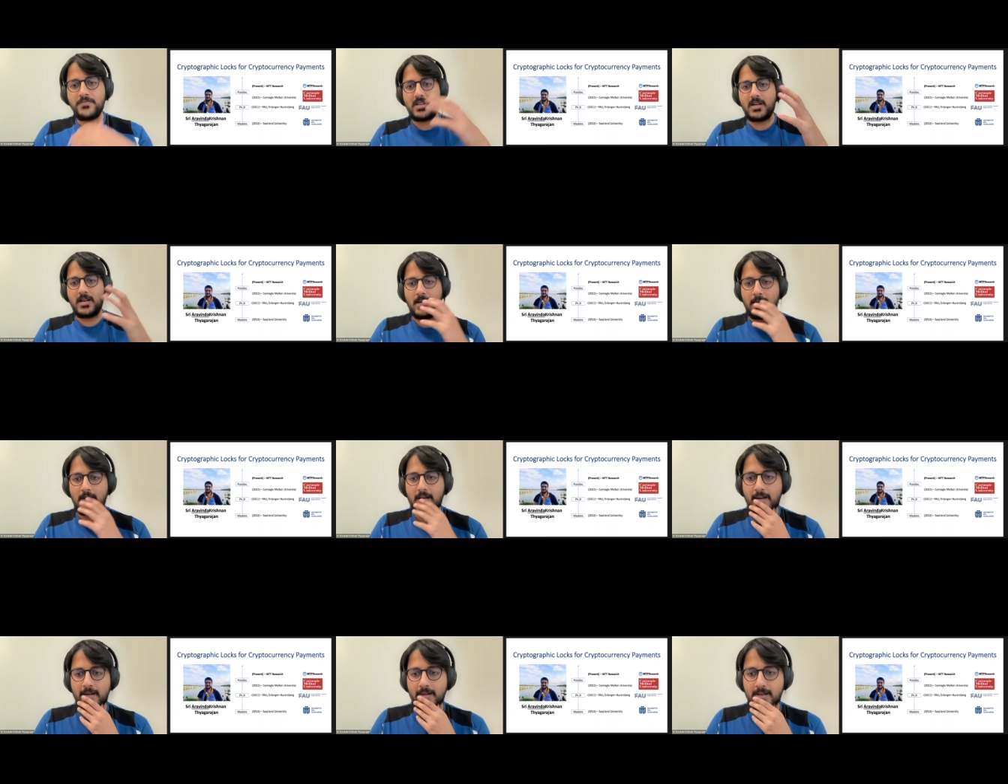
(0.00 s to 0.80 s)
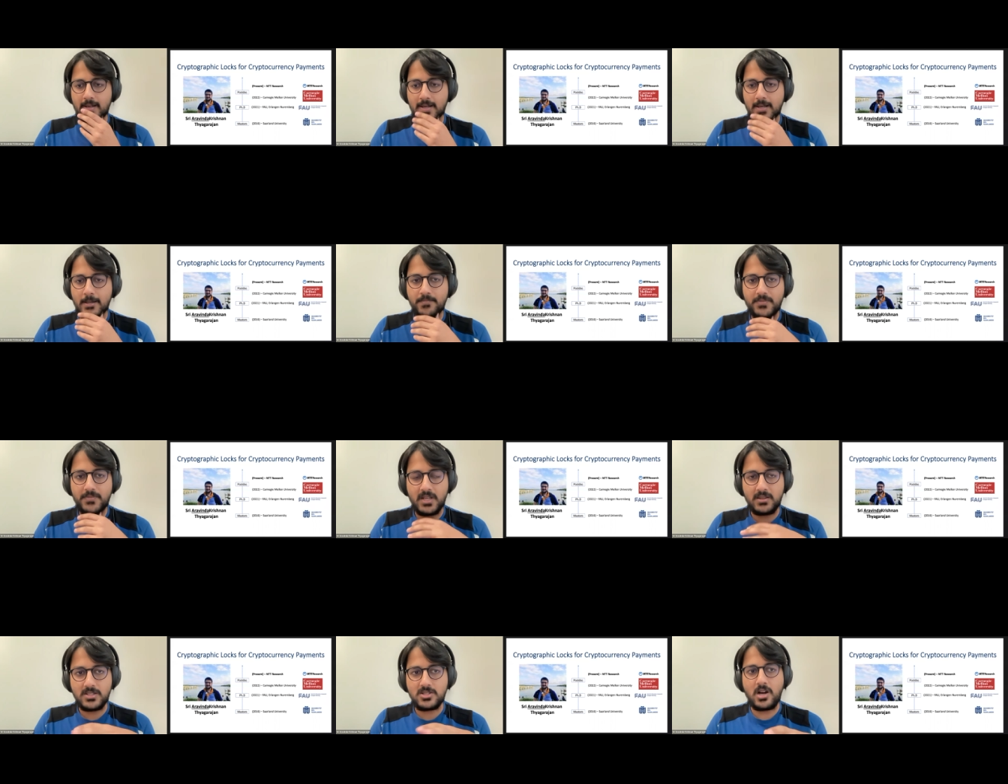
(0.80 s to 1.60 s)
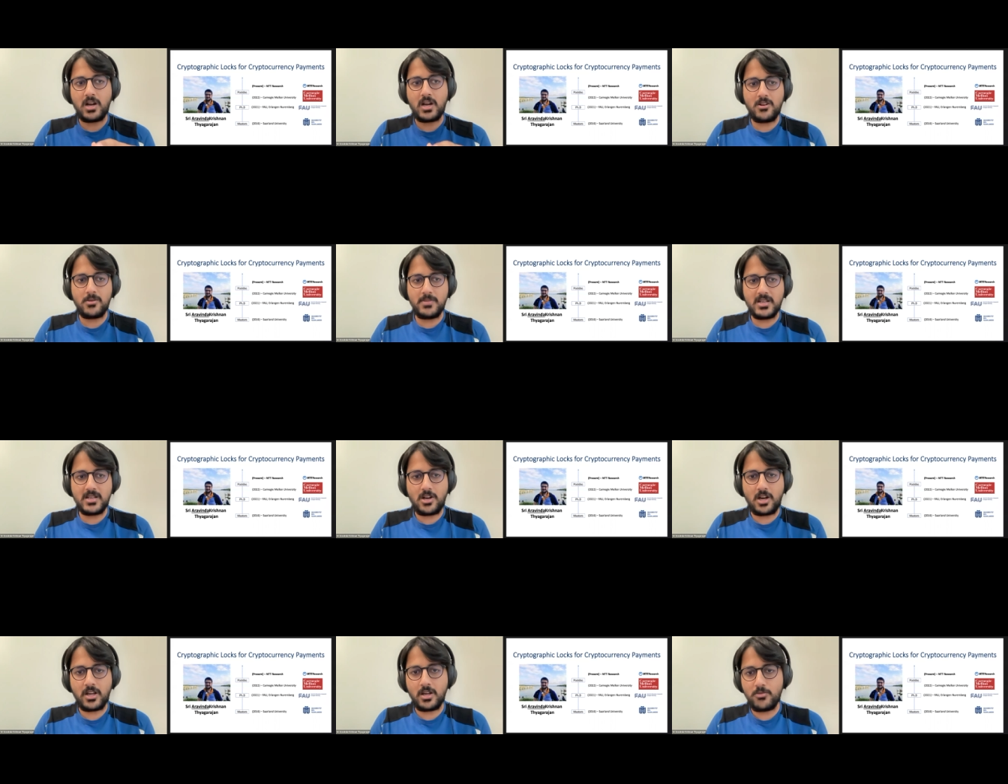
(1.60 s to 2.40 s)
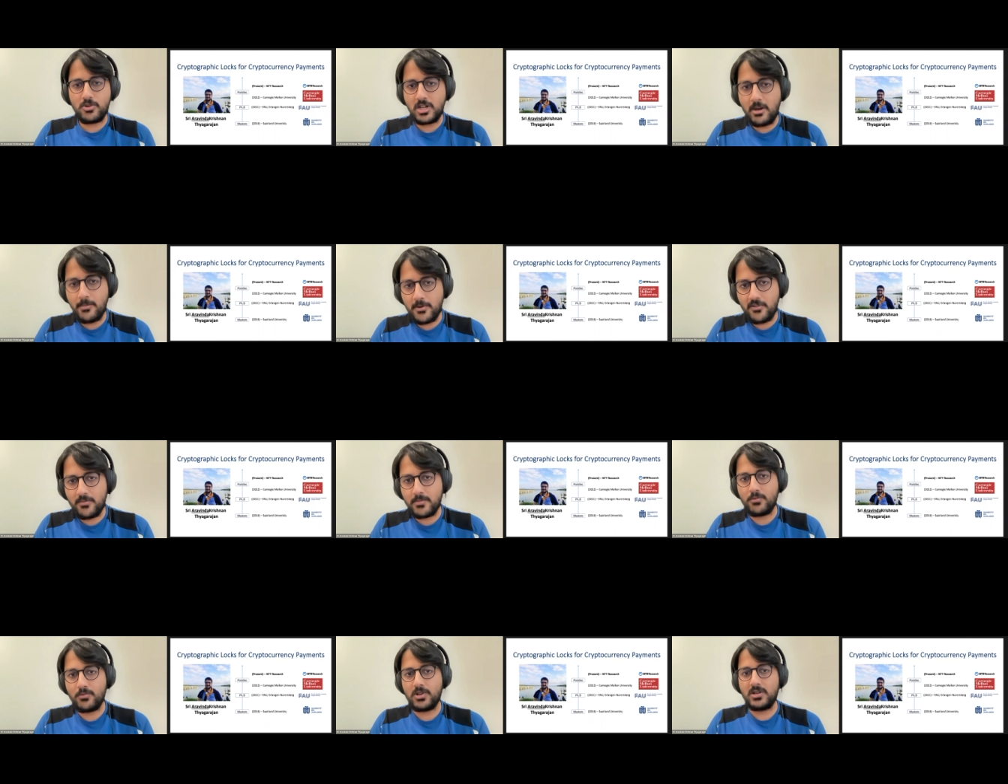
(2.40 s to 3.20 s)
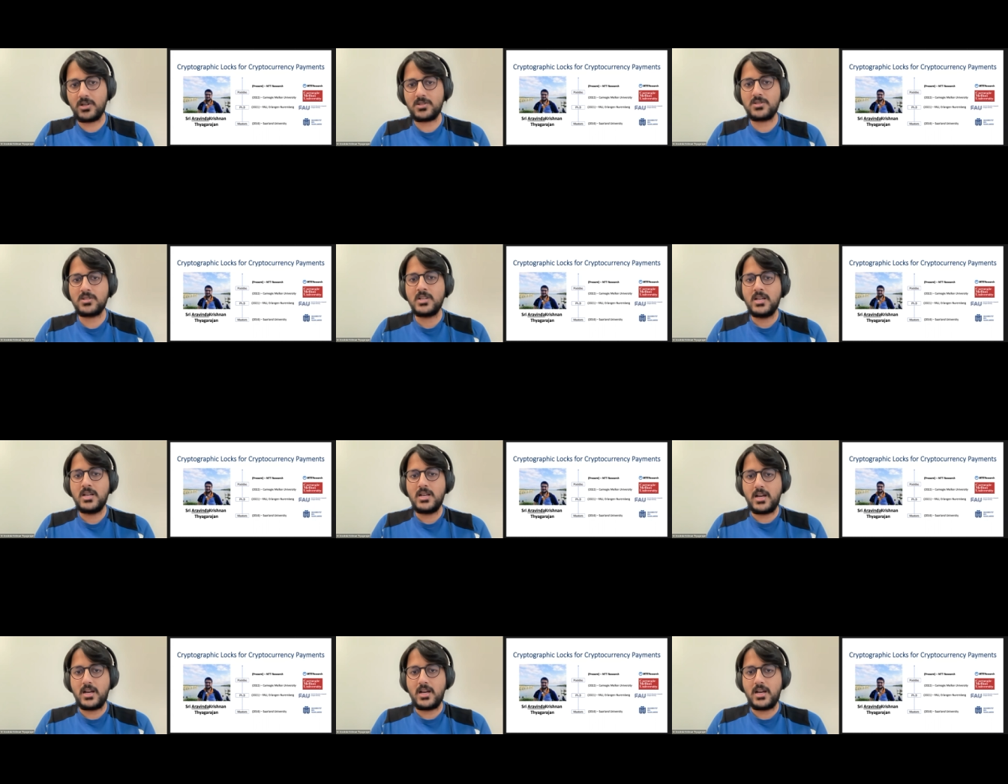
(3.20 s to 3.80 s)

uh, and uh, in this talk I'll be talking about a couple of my works